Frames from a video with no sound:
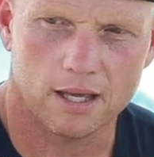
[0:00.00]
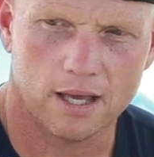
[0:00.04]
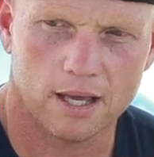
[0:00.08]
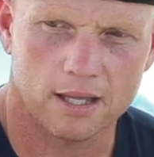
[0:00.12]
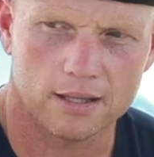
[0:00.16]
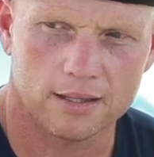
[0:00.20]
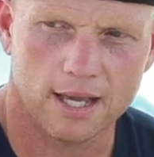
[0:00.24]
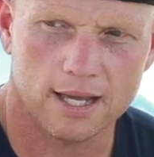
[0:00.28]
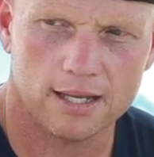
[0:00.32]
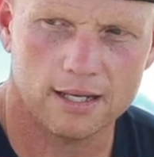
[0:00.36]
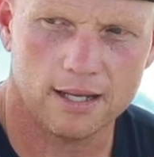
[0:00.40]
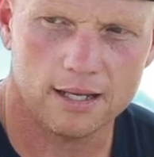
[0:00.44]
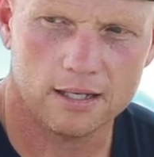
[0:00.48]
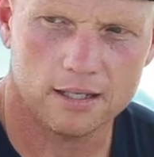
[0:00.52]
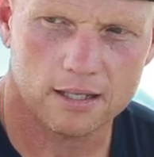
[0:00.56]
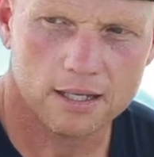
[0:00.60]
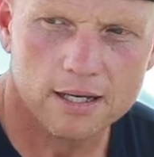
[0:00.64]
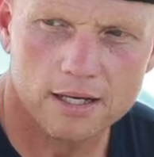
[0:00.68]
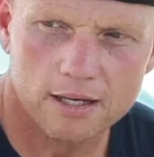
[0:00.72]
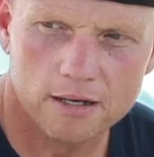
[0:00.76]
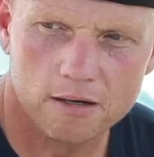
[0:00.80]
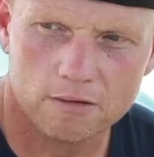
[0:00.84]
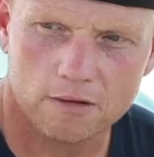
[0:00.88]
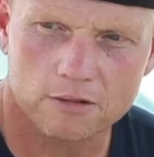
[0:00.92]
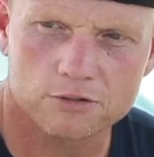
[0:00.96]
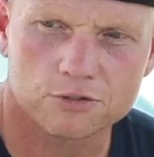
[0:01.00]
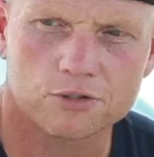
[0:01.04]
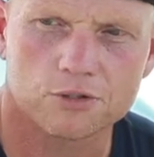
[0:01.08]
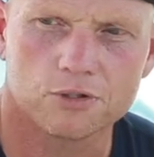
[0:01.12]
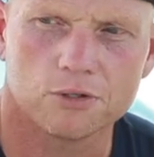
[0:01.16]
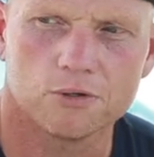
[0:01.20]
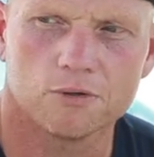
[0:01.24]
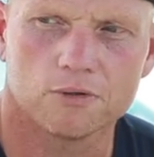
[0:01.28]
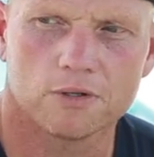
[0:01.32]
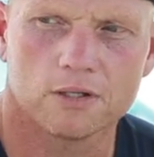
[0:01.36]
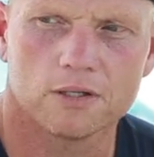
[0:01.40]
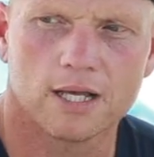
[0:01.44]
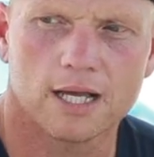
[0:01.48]
And they need to hear the
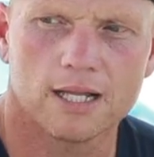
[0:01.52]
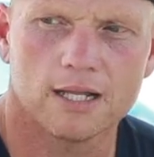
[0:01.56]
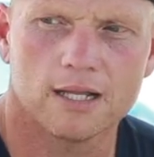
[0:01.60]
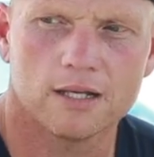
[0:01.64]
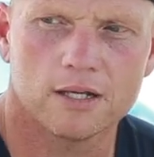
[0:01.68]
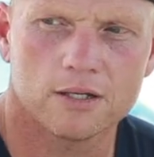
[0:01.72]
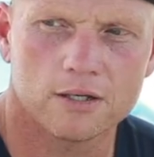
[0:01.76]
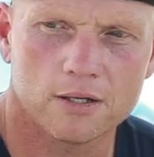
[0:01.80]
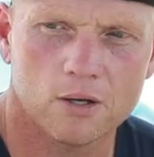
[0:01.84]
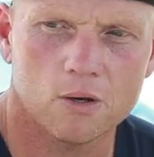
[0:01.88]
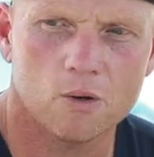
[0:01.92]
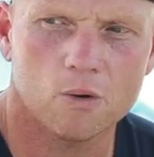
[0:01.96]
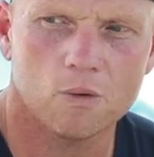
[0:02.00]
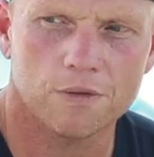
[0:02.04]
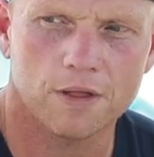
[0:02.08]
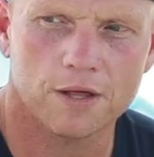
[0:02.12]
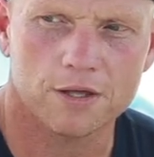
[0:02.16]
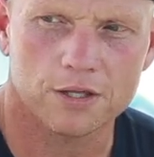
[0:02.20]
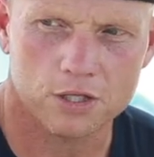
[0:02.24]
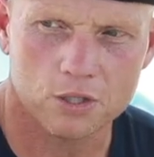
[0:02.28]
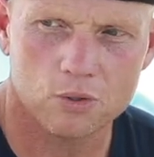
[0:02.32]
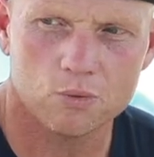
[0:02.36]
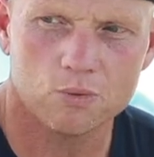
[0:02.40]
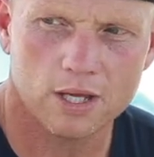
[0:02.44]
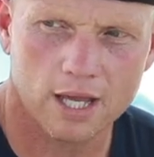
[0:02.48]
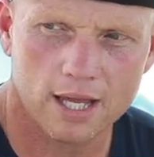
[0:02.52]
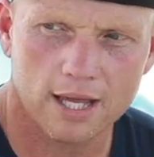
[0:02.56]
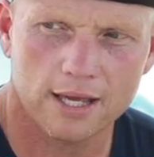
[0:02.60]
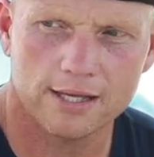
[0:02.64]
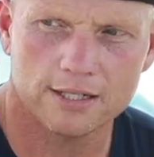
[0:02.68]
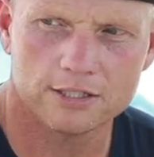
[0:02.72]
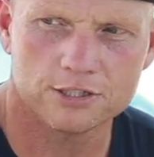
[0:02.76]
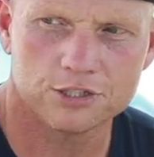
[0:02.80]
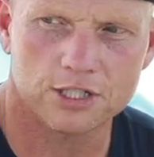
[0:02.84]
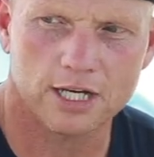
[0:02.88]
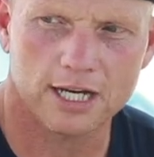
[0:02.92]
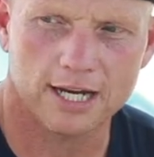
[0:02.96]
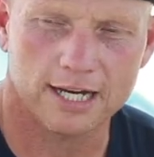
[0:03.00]
truth, and they need to know that you
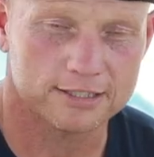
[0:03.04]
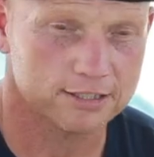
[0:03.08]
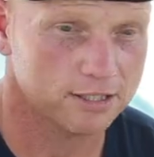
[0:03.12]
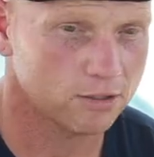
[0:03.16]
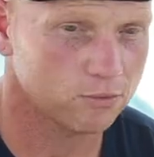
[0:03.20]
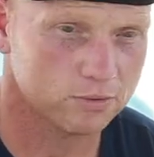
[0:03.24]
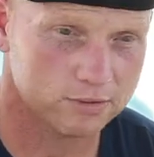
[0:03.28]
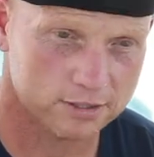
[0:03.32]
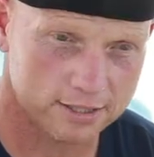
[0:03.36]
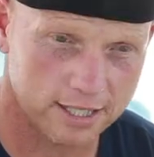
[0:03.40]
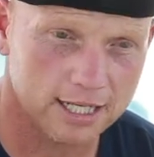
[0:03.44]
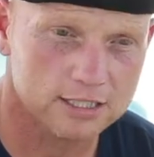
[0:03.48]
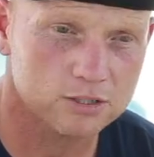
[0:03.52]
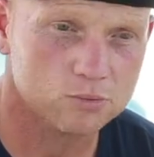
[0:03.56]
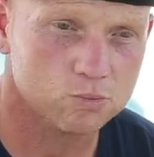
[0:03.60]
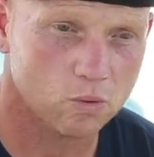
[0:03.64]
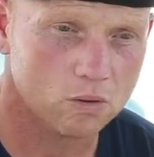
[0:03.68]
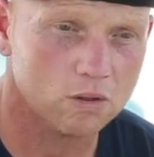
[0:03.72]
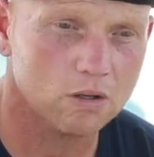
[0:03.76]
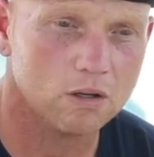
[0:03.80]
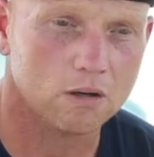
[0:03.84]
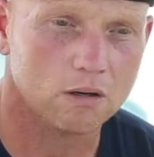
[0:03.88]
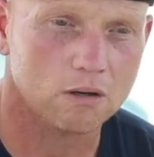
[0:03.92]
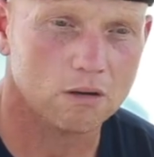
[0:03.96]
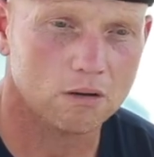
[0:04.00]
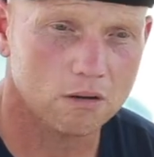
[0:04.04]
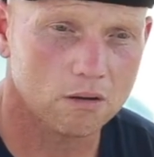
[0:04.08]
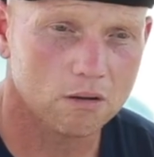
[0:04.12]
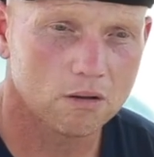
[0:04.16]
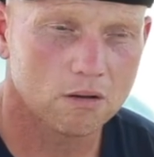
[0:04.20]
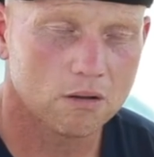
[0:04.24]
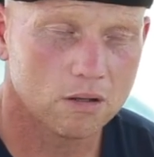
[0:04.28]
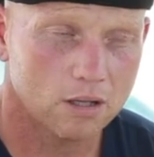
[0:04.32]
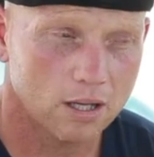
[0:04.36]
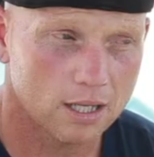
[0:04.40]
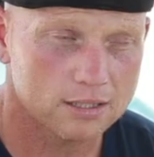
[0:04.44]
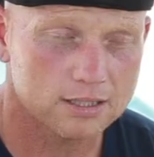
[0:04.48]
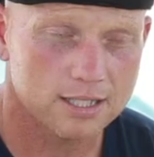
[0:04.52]
can change. It takes work.
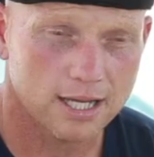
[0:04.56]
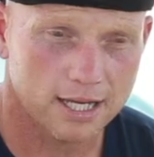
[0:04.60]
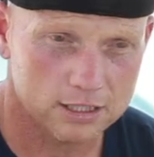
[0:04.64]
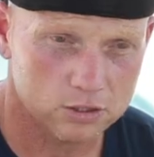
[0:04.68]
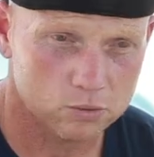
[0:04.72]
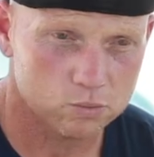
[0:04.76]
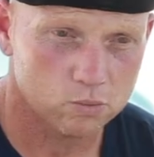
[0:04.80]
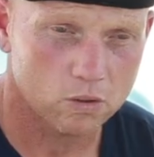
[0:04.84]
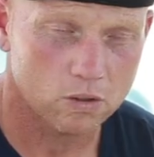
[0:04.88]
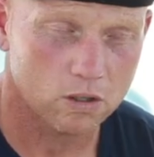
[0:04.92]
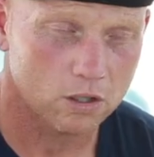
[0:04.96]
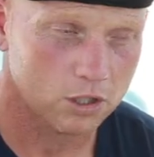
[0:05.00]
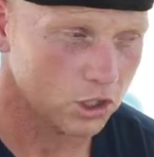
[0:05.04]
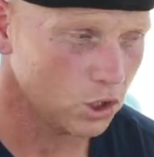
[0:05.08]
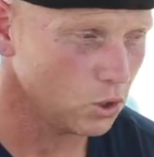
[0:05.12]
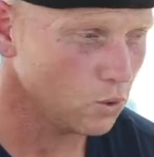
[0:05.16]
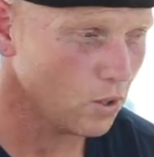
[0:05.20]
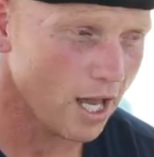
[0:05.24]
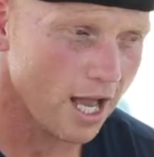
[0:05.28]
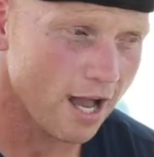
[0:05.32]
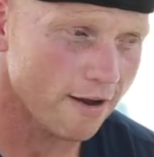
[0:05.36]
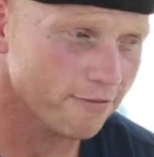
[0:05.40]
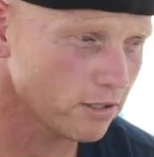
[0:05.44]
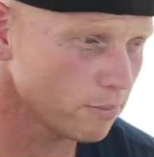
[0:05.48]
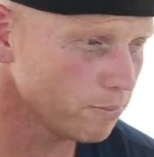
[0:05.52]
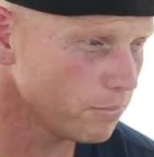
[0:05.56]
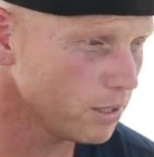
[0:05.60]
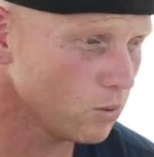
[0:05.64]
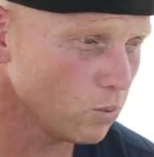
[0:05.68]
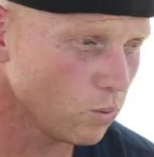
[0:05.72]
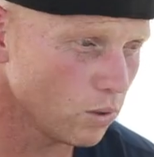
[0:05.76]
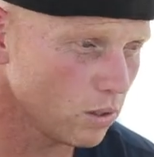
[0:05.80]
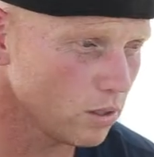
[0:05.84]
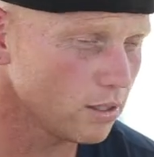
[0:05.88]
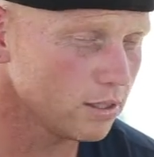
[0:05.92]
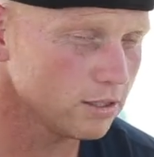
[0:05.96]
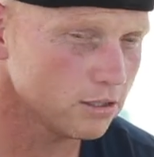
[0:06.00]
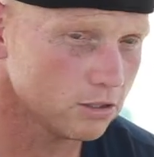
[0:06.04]
It takes work. You have to be
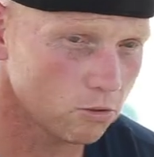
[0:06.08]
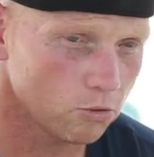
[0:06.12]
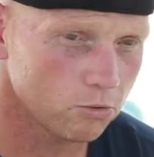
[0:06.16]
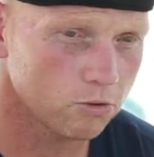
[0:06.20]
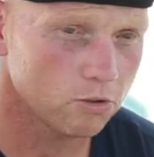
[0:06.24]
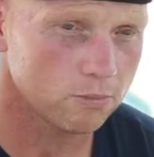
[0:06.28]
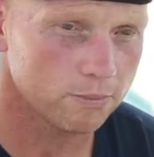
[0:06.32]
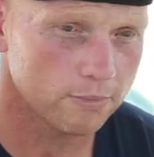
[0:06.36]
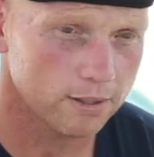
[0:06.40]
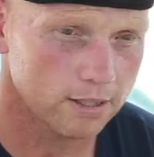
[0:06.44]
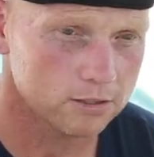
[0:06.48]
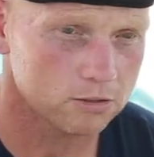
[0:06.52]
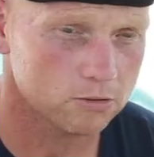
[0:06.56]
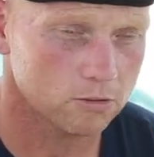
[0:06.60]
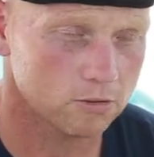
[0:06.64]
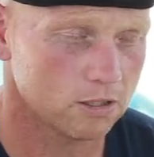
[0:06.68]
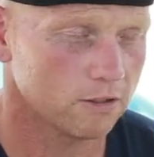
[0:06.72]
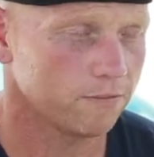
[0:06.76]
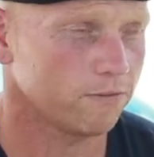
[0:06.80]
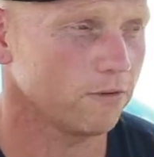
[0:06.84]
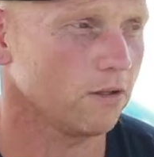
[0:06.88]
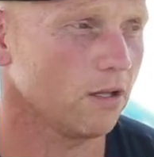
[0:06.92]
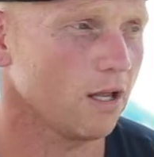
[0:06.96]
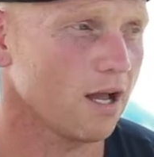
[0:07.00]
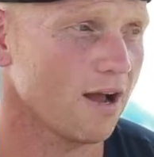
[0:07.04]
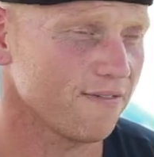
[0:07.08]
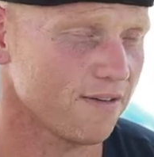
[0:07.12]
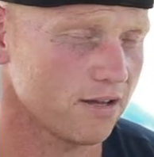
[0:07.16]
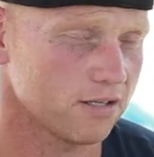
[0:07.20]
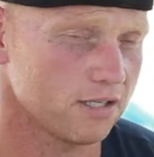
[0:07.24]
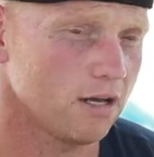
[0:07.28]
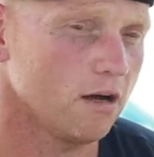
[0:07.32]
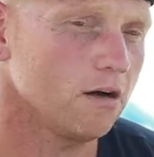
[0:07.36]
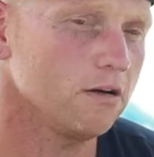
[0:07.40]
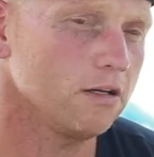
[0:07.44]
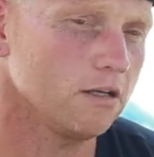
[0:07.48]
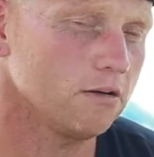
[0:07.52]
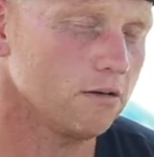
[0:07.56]
willing to commit to a different life. They
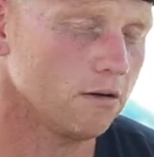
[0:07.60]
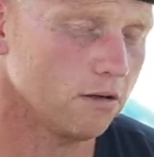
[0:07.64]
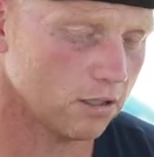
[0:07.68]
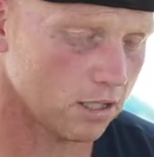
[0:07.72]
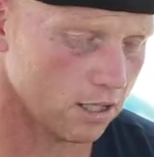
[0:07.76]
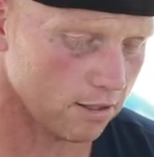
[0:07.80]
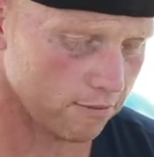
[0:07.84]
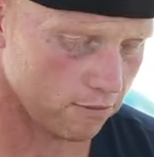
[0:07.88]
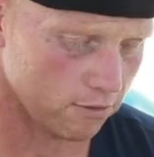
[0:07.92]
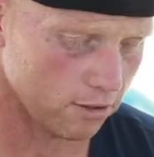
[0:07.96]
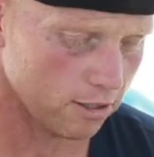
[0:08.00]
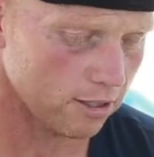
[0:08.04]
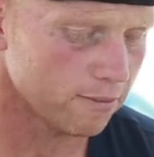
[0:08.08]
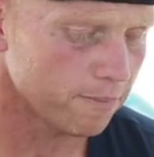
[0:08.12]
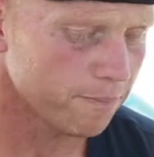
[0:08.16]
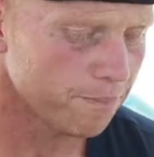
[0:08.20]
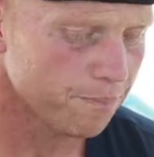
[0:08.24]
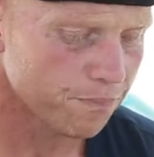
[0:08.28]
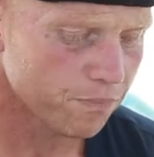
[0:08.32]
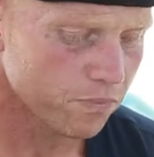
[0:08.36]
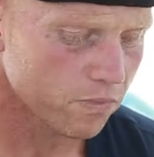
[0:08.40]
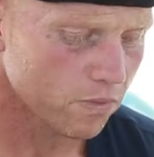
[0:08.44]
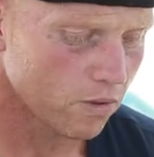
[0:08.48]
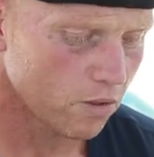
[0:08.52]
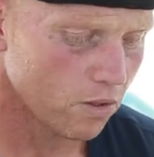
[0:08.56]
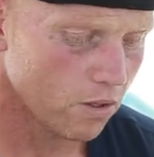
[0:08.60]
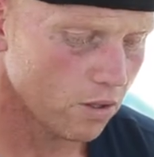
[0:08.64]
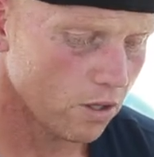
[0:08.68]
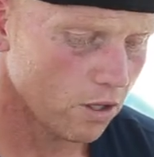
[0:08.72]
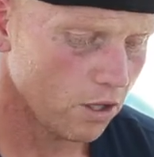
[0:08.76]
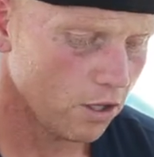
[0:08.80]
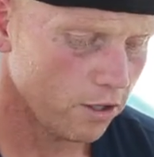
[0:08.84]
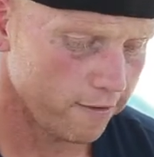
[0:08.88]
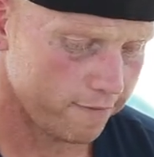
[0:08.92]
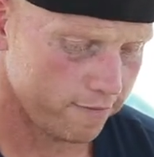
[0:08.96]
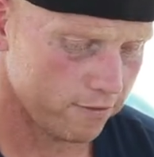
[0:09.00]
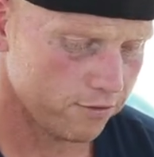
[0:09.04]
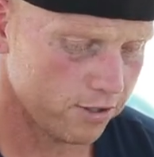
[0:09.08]
tell you in recovery,
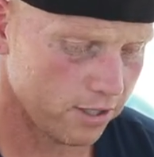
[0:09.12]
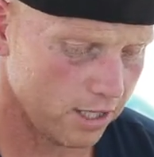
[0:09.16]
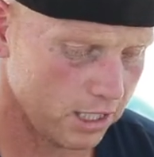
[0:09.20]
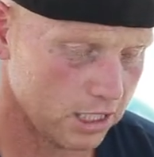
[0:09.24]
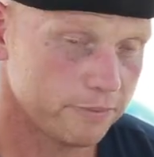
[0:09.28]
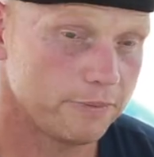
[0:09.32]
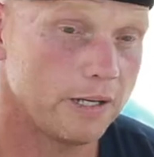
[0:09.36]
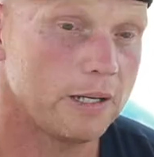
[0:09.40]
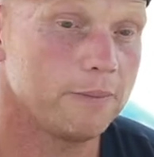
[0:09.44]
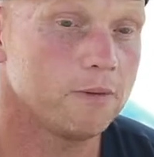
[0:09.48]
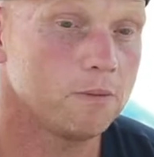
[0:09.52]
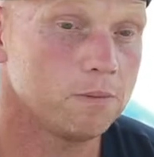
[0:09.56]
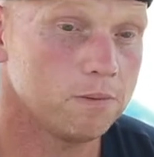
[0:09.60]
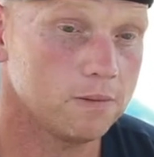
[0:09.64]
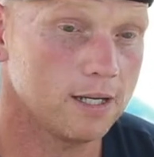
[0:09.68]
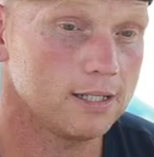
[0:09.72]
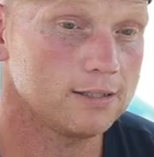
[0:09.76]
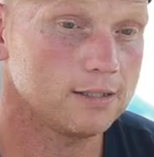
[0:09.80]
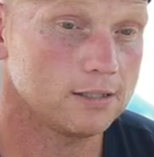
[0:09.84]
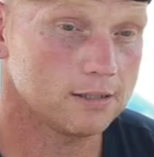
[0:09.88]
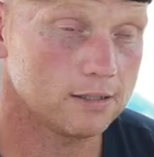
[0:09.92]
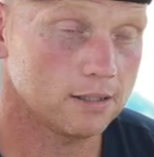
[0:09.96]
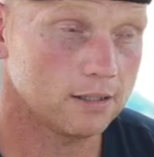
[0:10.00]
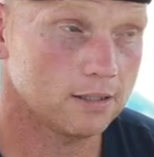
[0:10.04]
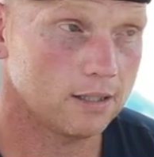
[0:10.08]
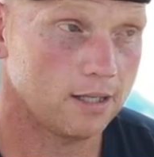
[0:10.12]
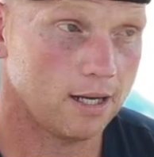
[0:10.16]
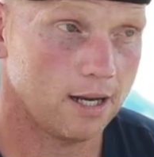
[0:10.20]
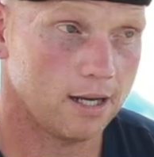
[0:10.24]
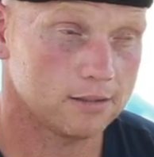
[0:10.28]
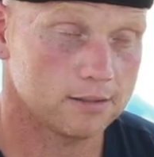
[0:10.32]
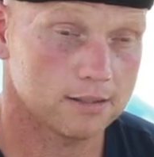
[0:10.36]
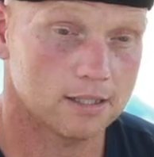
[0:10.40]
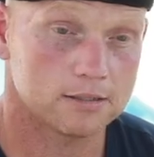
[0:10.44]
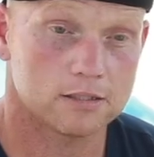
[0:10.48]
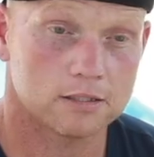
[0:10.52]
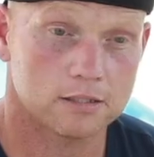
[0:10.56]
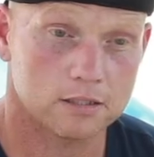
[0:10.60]
you have to change people, places, and
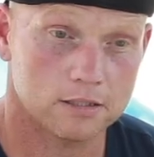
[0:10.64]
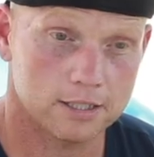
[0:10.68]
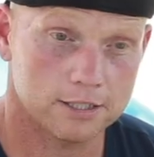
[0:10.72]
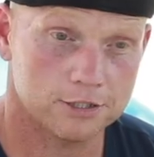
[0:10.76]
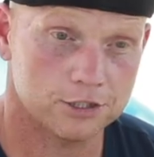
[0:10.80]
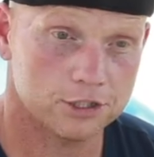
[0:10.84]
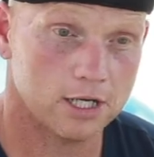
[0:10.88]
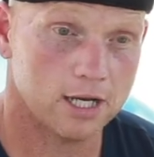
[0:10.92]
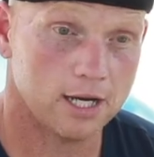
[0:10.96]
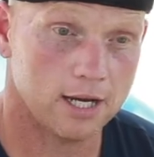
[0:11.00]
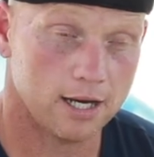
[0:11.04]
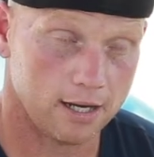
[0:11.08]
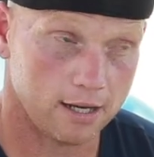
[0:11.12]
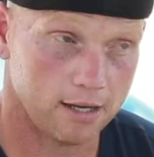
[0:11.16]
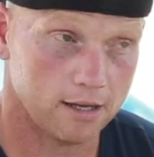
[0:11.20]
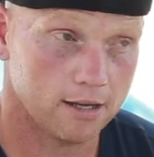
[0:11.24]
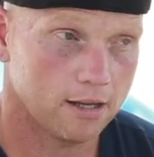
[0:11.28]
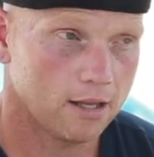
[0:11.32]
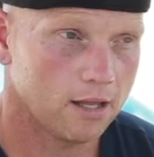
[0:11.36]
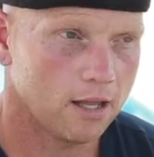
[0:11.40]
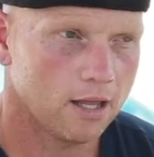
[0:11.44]
things. That's cliche.